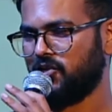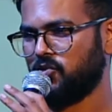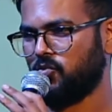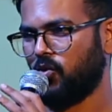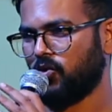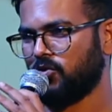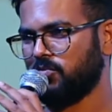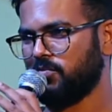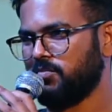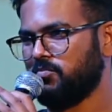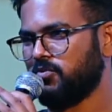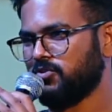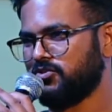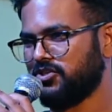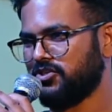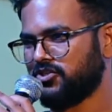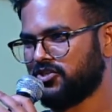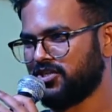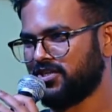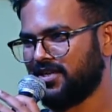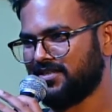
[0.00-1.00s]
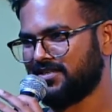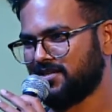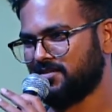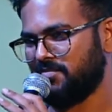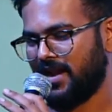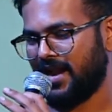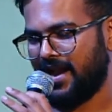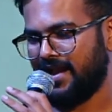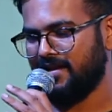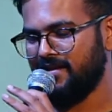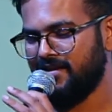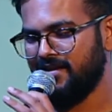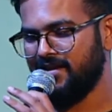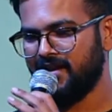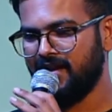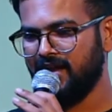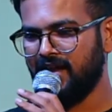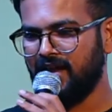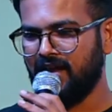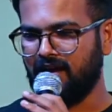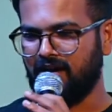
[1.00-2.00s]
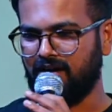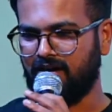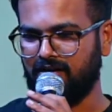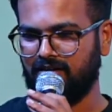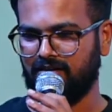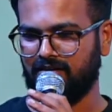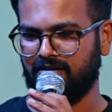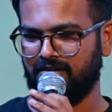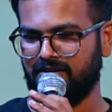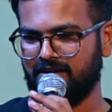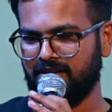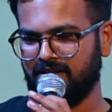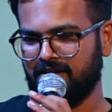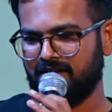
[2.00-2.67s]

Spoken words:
you want to be positioned as a brand, uh,